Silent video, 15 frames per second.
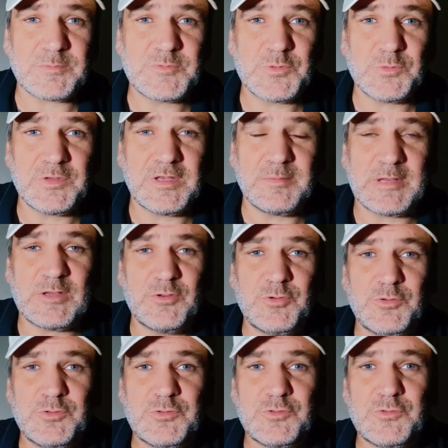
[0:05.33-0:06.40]
stop talking about
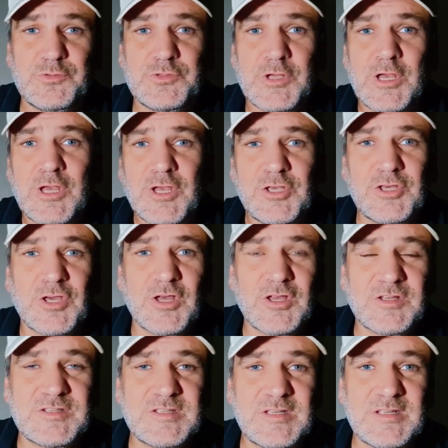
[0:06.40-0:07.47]
hoodoos,
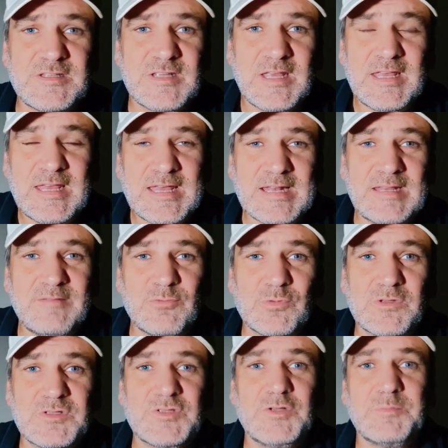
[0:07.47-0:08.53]
curses, and
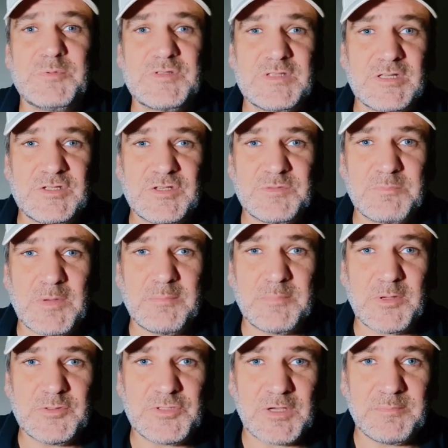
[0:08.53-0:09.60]
leave all the superstitious
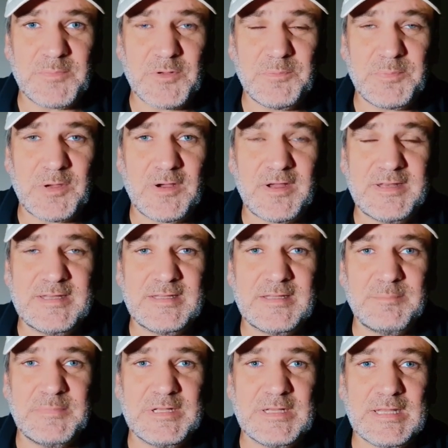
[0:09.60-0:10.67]
mumbo-jumbo behind
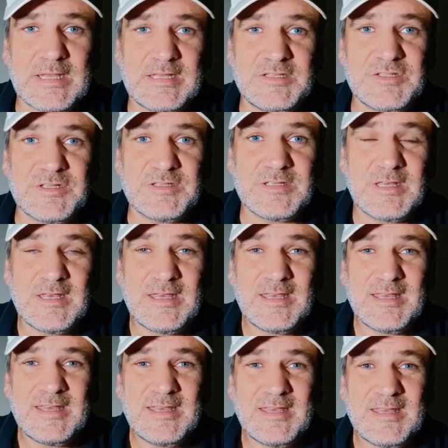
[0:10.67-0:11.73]
in the Middle Ages.
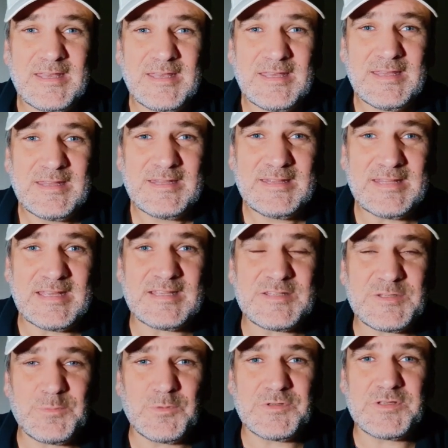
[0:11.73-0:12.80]

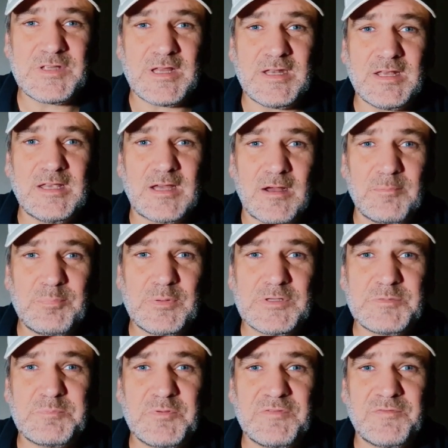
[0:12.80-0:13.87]
This was an
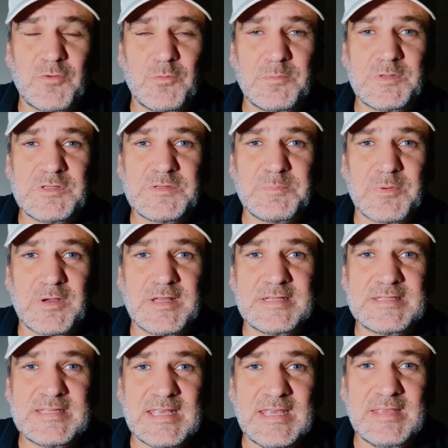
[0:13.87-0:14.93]
accomplished performance by
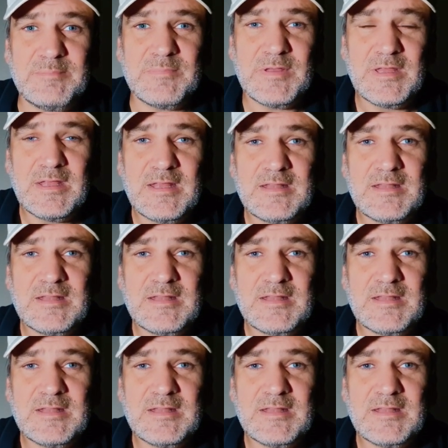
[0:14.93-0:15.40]
a team